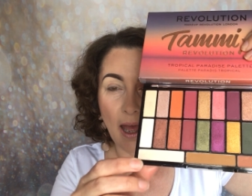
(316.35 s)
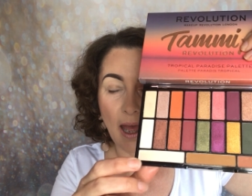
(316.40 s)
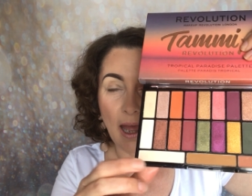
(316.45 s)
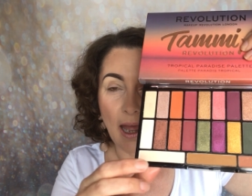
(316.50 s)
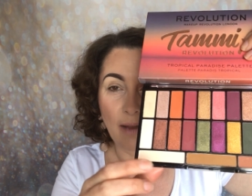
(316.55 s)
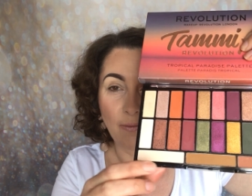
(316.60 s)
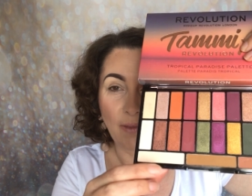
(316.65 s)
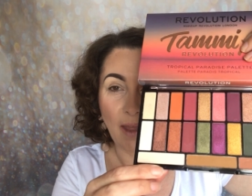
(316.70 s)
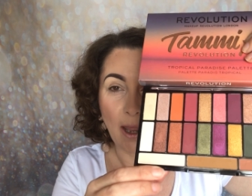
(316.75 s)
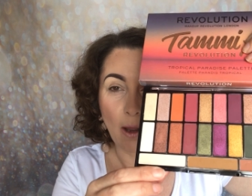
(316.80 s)

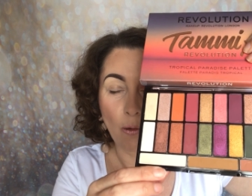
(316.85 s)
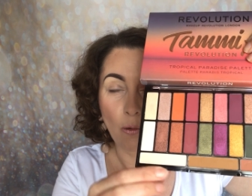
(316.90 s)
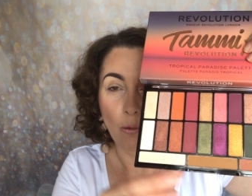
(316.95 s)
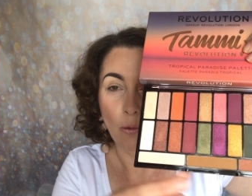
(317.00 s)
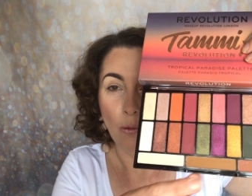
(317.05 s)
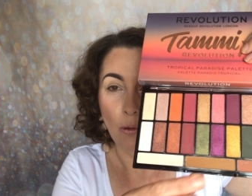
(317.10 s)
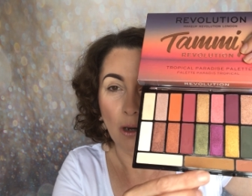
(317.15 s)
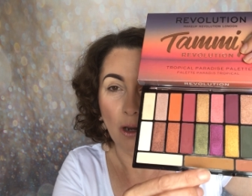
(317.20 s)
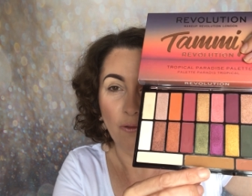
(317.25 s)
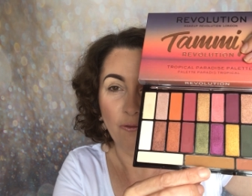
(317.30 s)
And they're
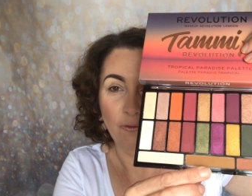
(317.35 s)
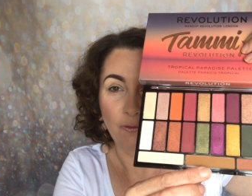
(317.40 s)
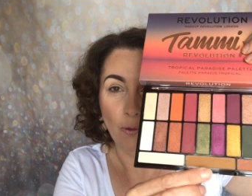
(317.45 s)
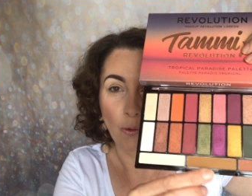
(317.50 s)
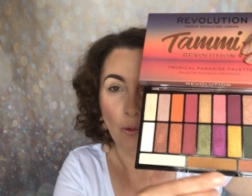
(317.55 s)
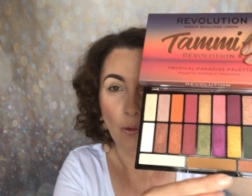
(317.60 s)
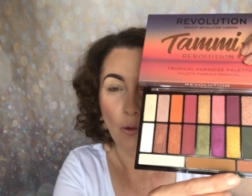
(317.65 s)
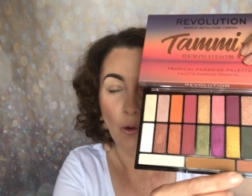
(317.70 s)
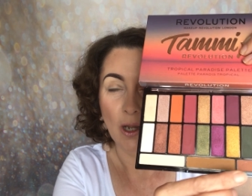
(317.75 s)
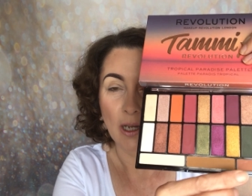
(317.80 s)
all
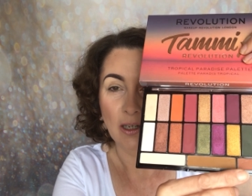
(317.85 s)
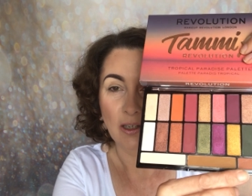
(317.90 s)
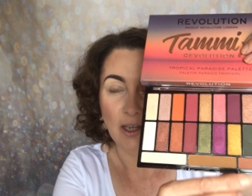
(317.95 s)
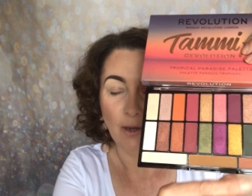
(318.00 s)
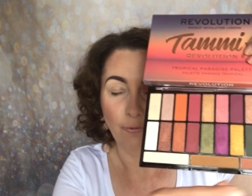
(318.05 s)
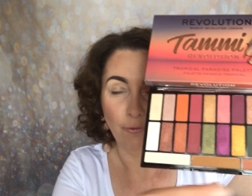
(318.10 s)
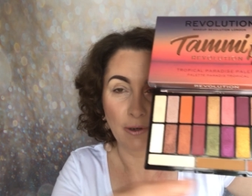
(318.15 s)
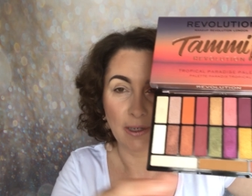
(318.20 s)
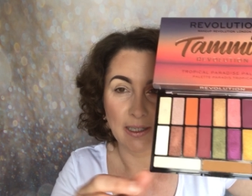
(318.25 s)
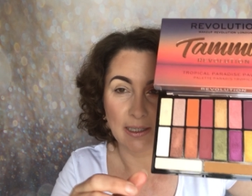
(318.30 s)
for
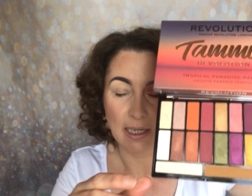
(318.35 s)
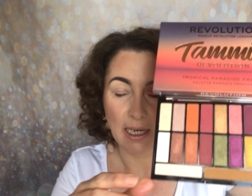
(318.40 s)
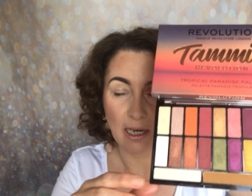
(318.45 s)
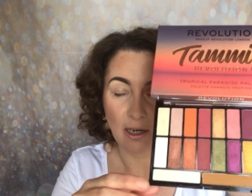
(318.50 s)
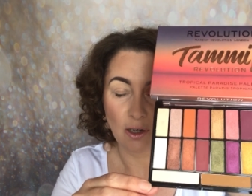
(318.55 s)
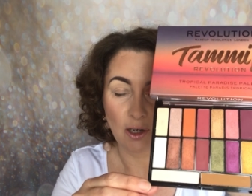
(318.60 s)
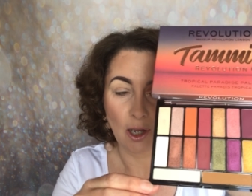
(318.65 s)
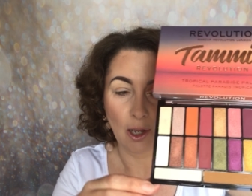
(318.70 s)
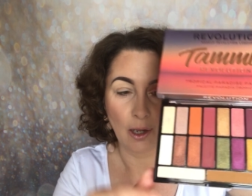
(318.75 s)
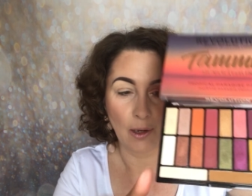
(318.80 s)
different
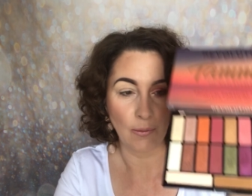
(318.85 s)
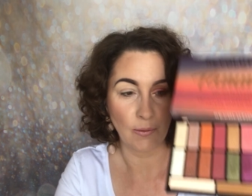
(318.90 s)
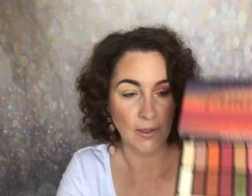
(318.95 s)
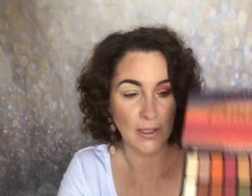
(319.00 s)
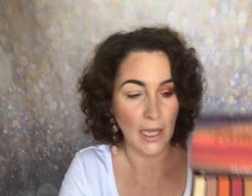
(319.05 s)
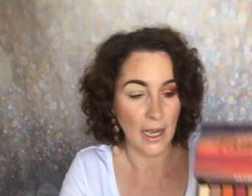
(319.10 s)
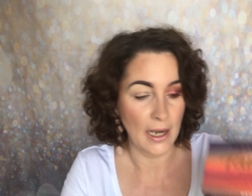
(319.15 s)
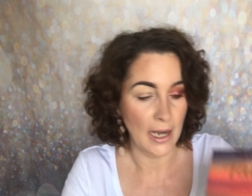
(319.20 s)
skin tones.